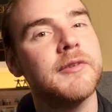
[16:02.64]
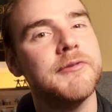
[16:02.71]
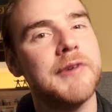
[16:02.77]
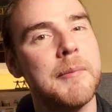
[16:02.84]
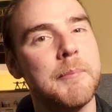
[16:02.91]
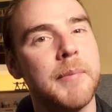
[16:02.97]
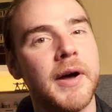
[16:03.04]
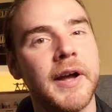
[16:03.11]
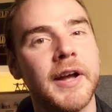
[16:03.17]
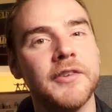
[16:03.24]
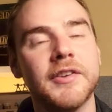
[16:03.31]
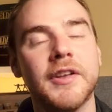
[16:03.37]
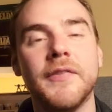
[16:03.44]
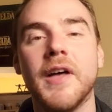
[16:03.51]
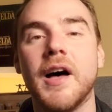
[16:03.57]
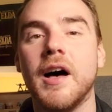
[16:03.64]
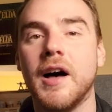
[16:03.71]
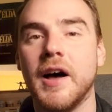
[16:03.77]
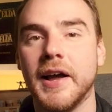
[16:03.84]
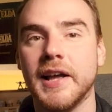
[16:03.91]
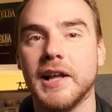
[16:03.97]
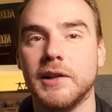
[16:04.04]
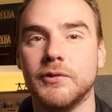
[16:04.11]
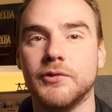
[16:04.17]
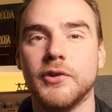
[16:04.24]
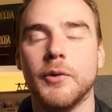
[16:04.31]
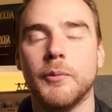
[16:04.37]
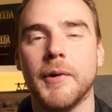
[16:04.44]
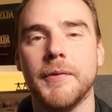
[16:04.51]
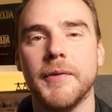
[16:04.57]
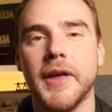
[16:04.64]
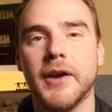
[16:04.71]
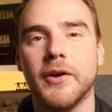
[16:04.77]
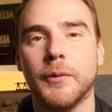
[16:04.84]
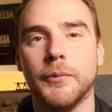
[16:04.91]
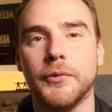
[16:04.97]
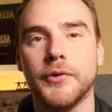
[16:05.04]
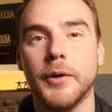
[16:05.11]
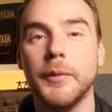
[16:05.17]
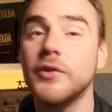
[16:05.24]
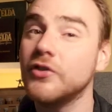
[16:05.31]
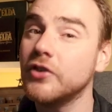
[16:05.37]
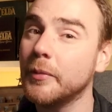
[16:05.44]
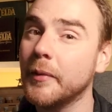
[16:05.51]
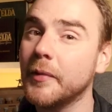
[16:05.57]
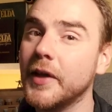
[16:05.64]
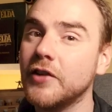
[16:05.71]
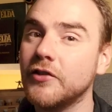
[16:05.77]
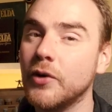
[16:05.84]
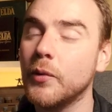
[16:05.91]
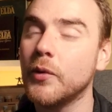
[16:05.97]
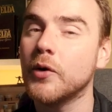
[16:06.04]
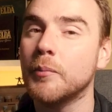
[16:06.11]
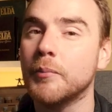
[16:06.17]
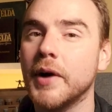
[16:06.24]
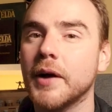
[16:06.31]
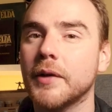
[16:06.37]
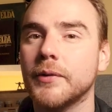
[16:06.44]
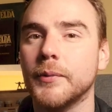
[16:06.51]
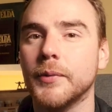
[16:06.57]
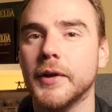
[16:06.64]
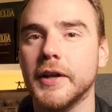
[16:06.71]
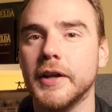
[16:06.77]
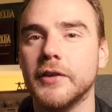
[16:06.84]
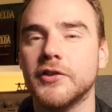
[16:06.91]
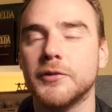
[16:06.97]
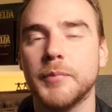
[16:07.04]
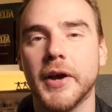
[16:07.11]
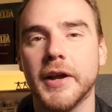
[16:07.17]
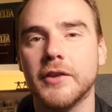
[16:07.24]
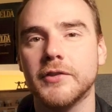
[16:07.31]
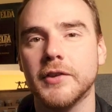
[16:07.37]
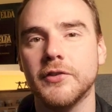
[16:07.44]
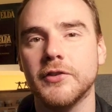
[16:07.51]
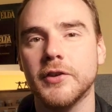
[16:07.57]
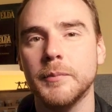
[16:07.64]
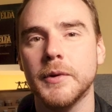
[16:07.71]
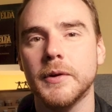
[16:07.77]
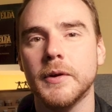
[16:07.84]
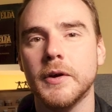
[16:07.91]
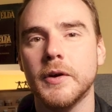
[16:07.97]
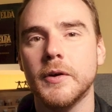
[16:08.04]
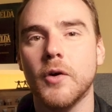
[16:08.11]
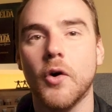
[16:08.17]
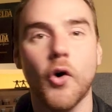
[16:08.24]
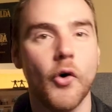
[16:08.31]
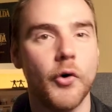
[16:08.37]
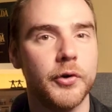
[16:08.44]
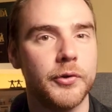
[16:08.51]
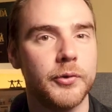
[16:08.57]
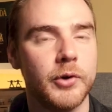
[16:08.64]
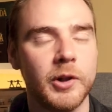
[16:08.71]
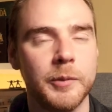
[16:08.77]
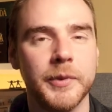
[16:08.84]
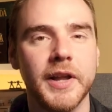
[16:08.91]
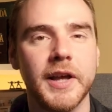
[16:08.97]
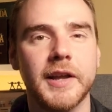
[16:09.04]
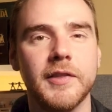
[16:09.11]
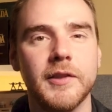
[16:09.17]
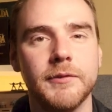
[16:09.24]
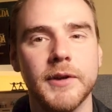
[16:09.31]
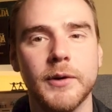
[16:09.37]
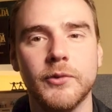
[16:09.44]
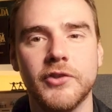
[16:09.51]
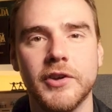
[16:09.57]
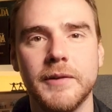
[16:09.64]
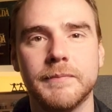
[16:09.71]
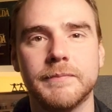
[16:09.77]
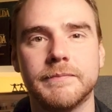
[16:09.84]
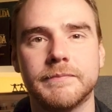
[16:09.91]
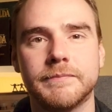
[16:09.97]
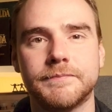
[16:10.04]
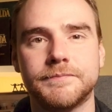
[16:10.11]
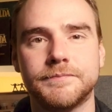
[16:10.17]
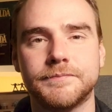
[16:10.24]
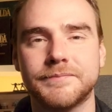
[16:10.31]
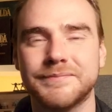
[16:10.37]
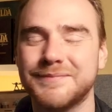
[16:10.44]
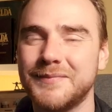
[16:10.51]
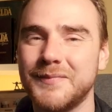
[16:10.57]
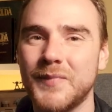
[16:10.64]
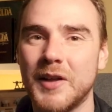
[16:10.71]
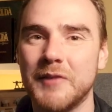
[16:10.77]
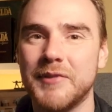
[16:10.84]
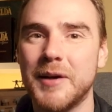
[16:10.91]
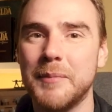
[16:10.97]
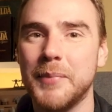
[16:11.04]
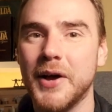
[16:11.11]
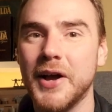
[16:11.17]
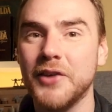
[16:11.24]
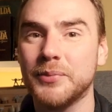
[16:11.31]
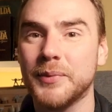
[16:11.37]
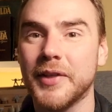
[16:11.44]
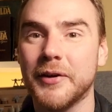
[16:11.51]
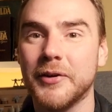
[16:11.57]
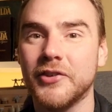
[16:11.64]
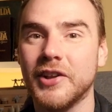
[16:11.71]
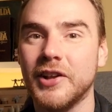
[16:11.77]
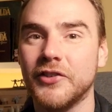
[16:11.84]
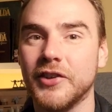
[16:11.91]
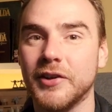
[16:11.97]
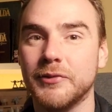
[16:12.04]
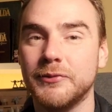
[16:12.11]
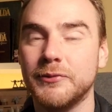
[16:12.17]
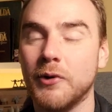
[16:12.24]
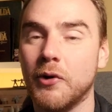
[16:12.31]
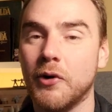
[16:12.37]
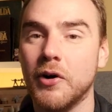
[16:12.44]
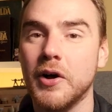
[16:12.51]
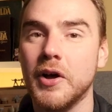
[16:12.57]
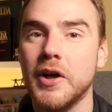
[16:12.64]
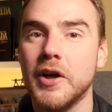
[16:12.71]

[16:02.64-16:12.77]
Vampires and the High Elves when they come through, assuming they do come back through the Spike system or another Almanac in the future. Vampires, with their agility of 4,